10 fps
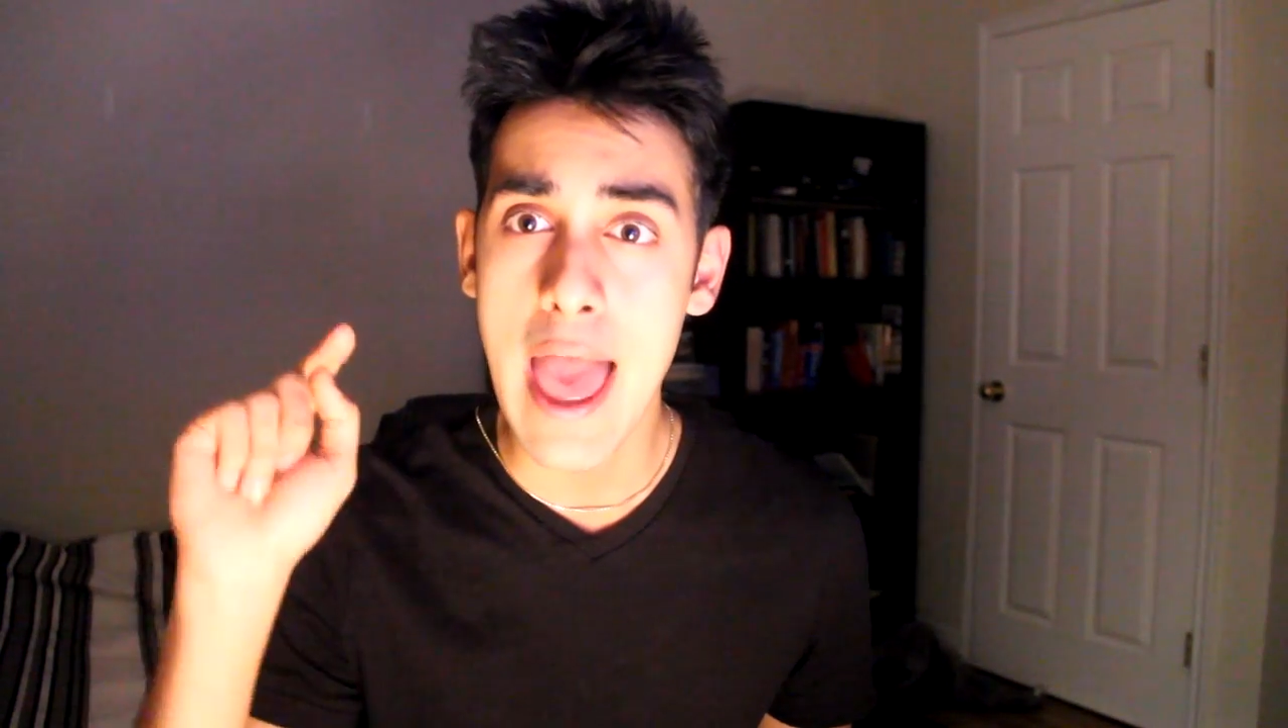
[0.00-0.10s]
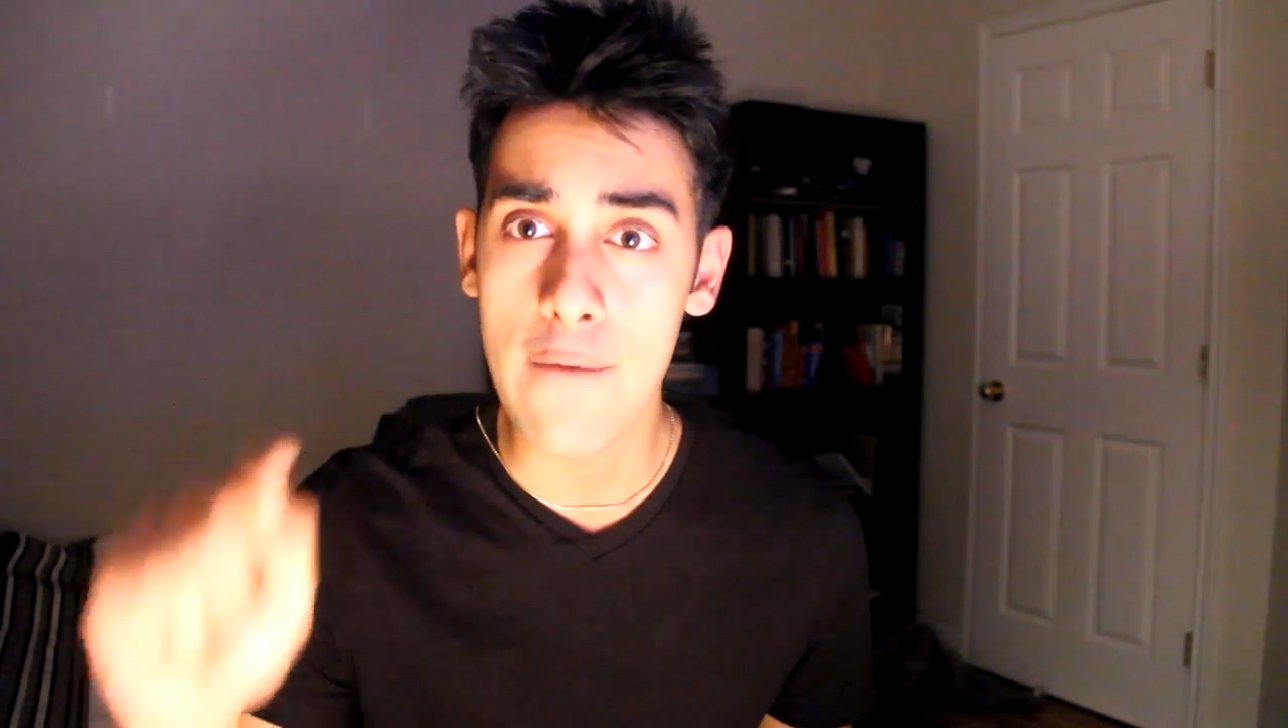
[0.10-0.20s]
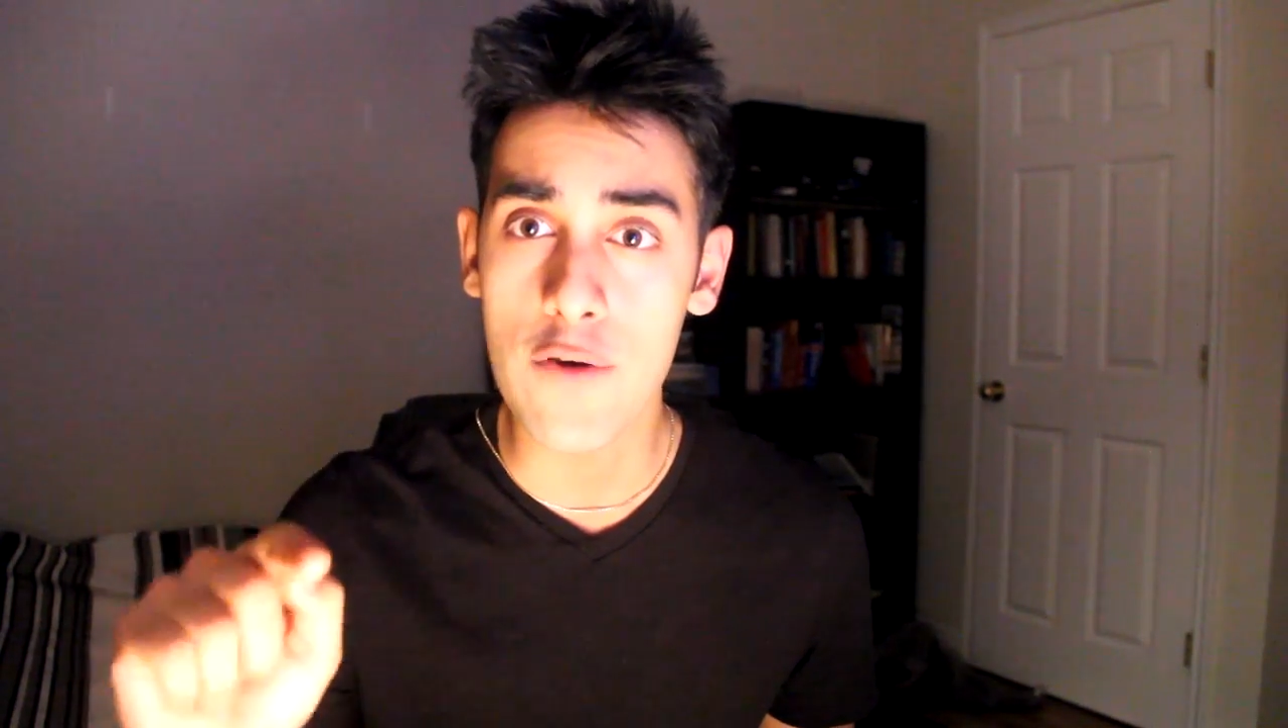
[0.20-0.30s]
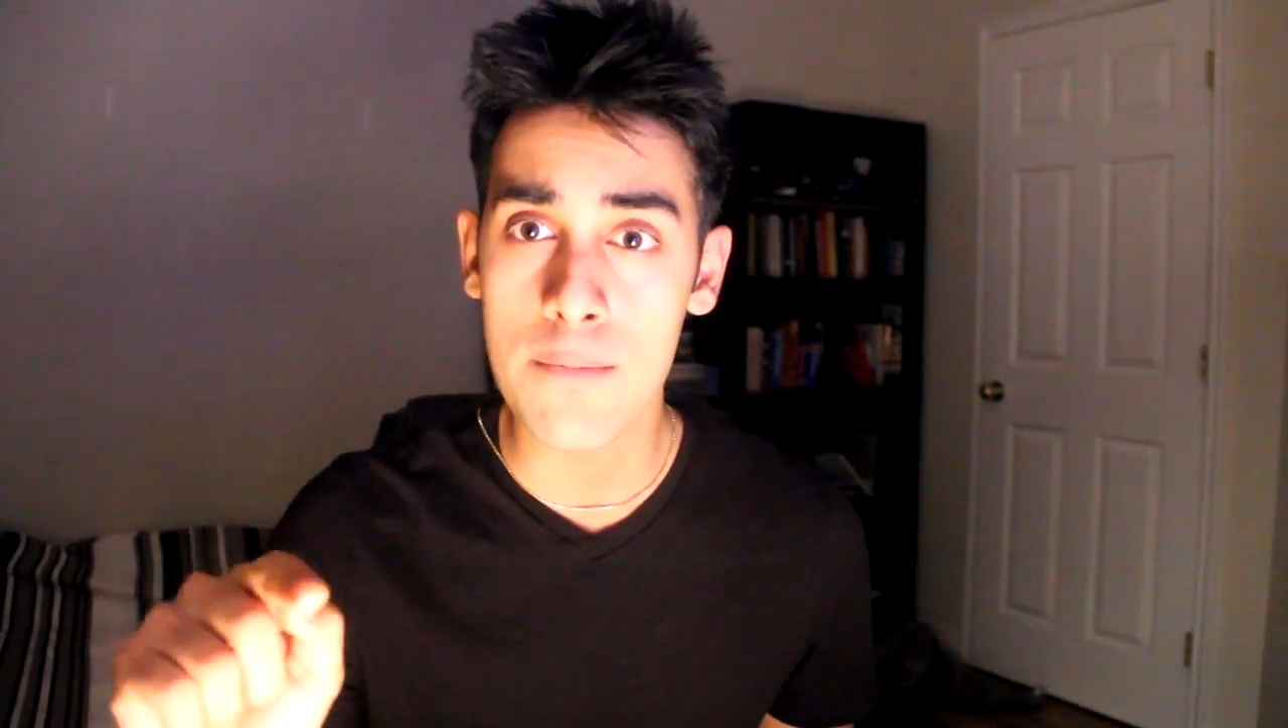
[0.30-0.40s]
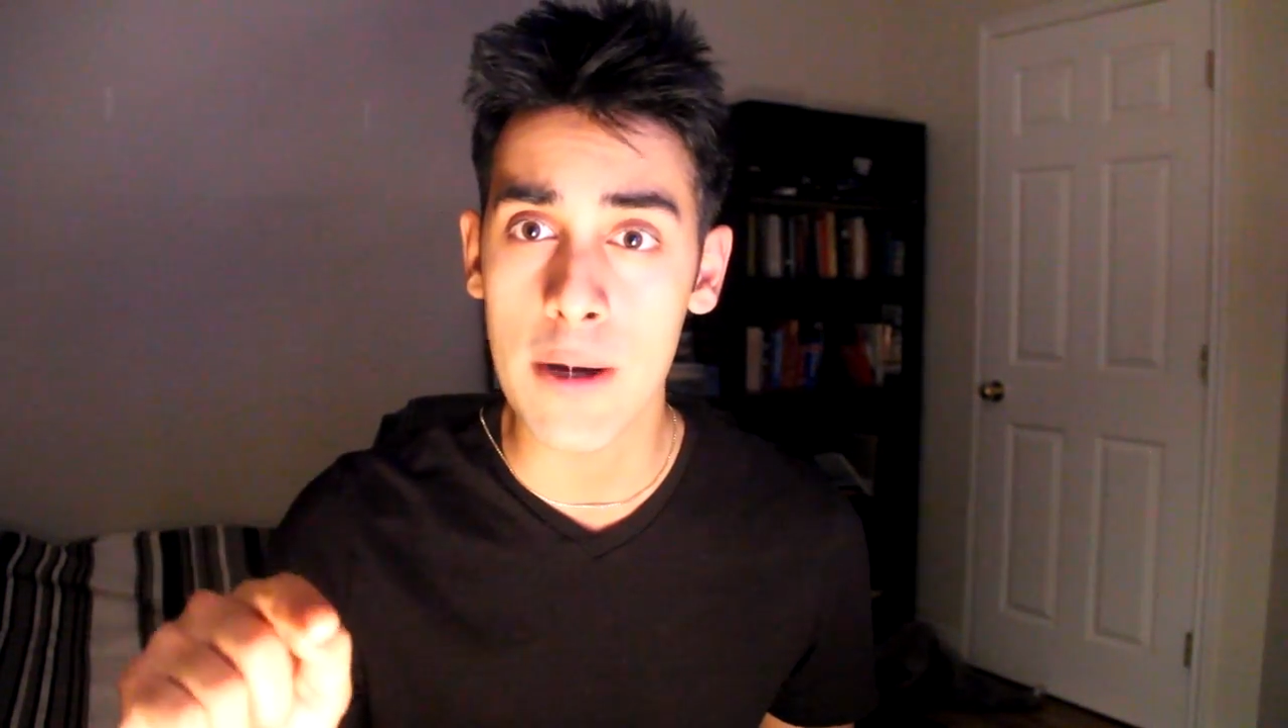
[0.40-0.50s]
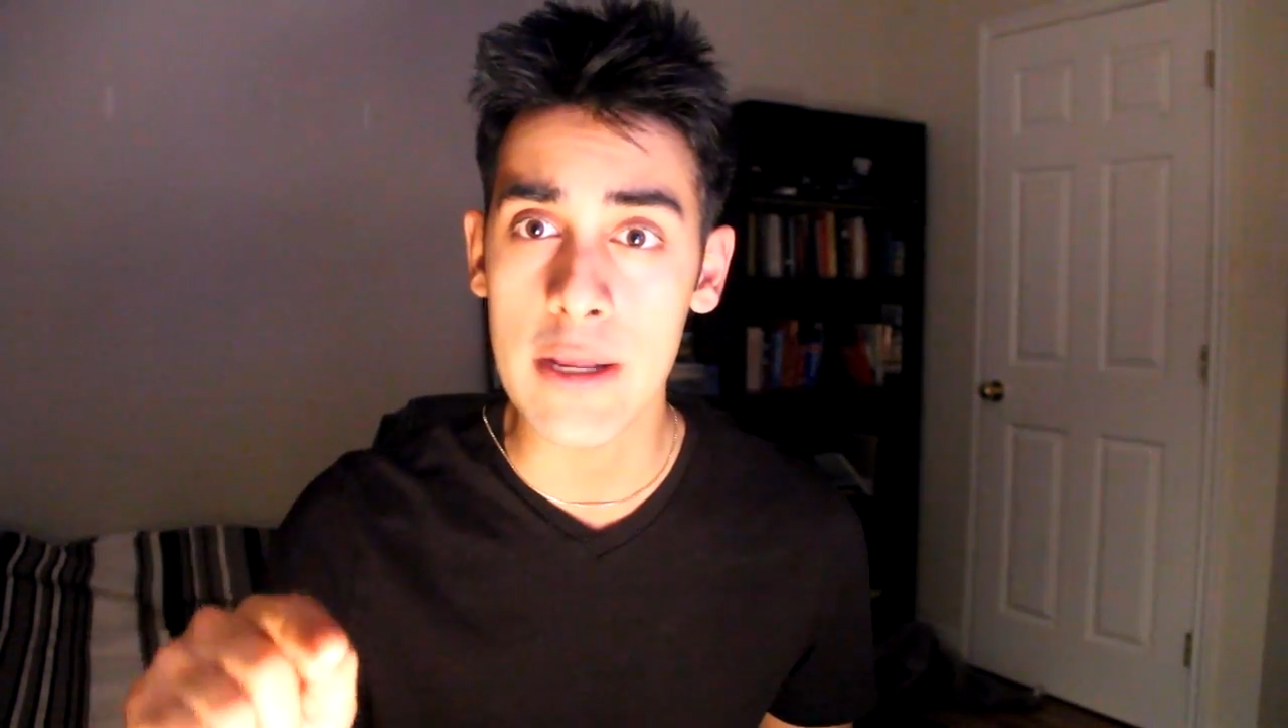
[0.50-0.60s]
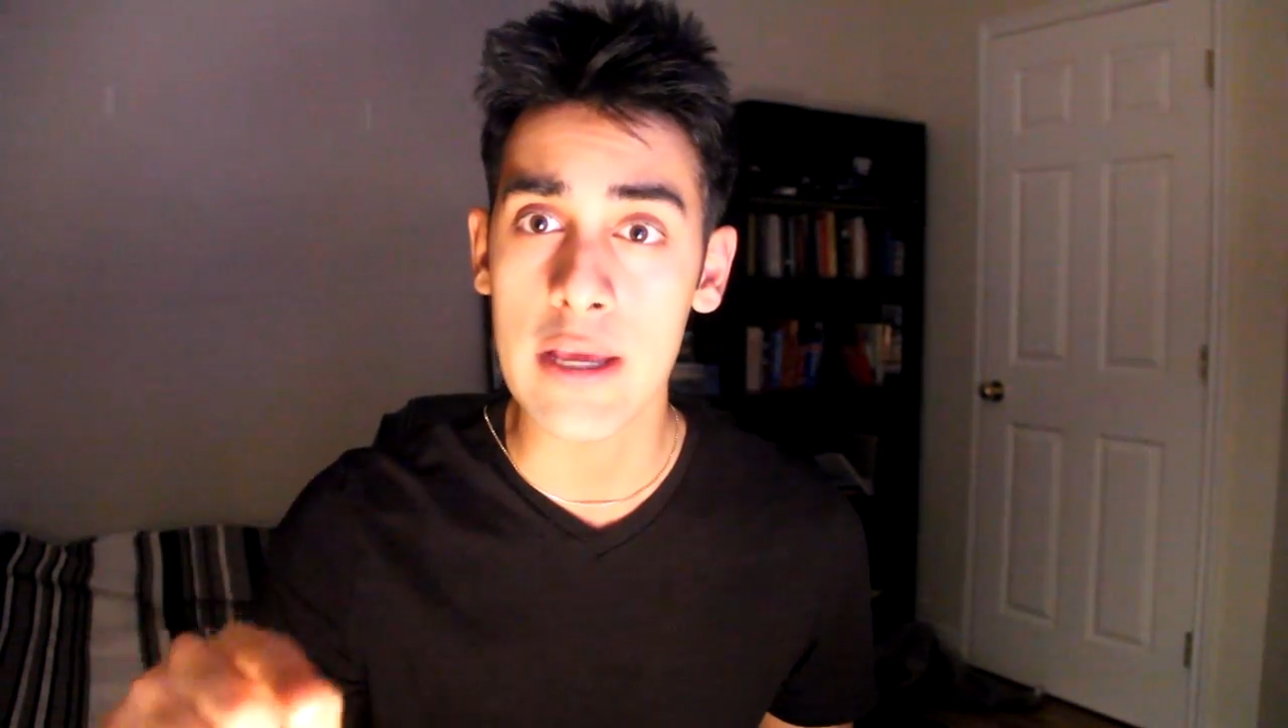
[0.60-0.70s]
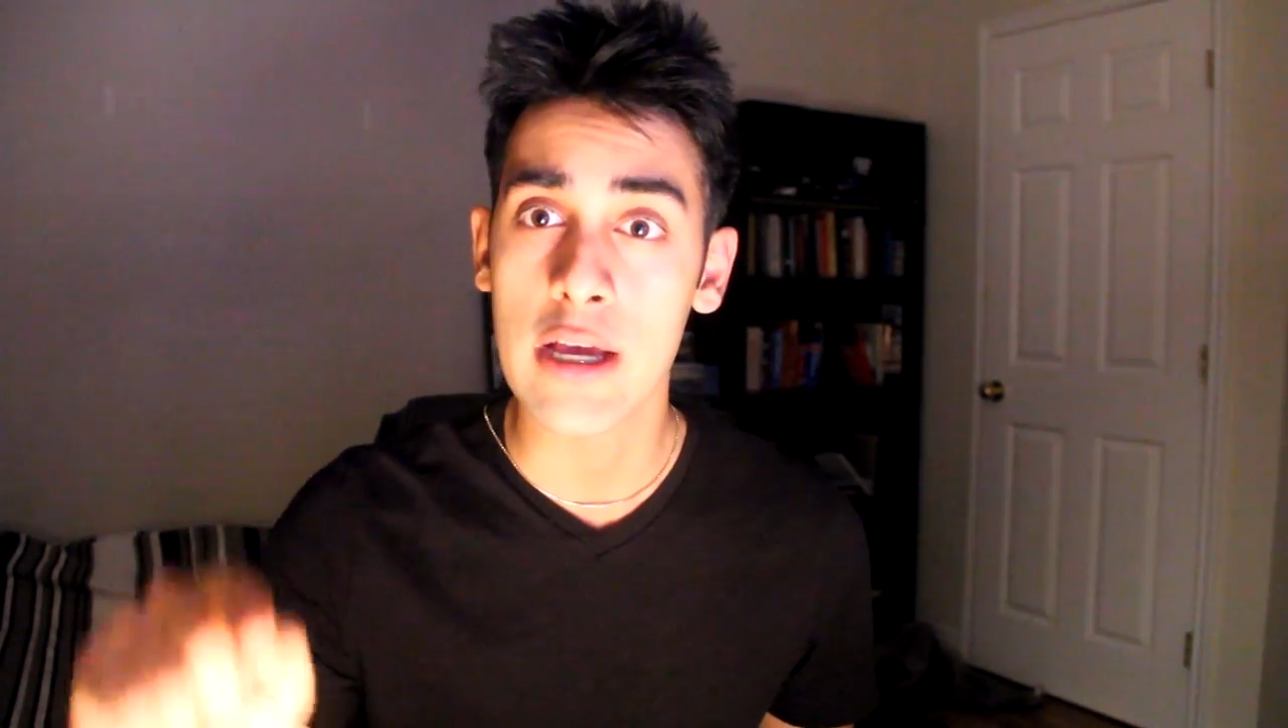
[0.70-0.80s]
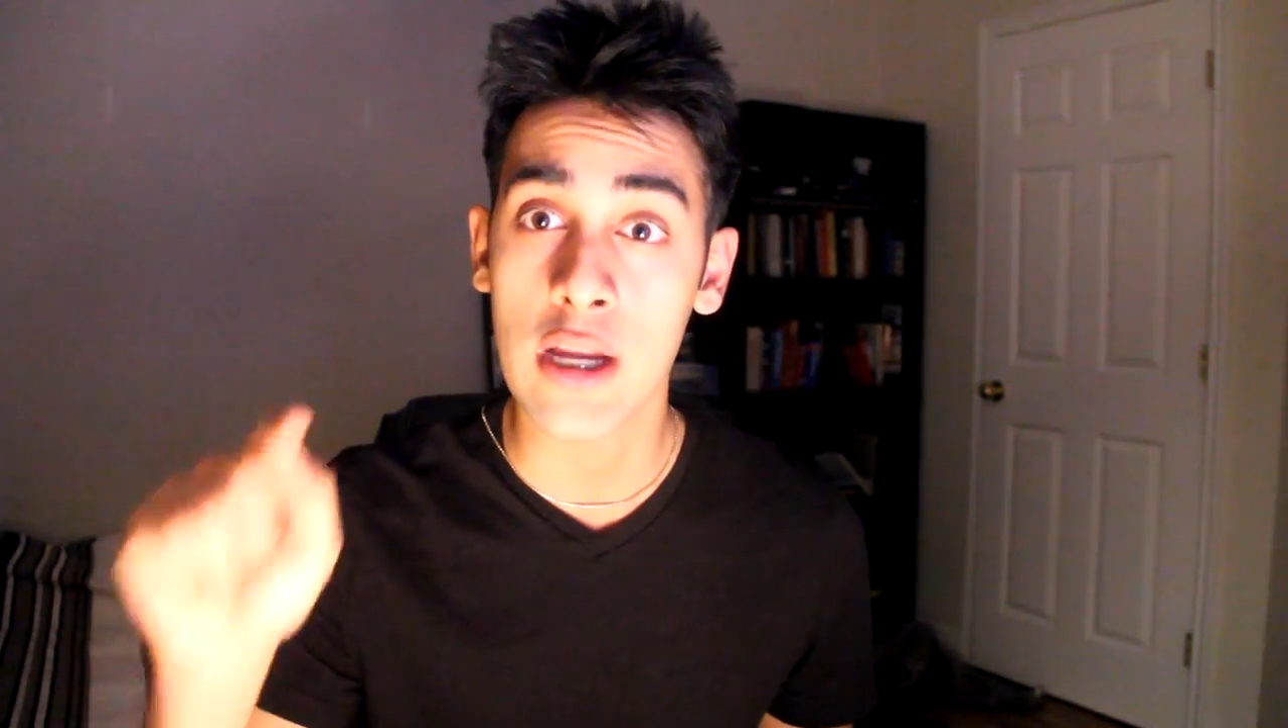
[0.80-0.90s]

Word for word: Everybody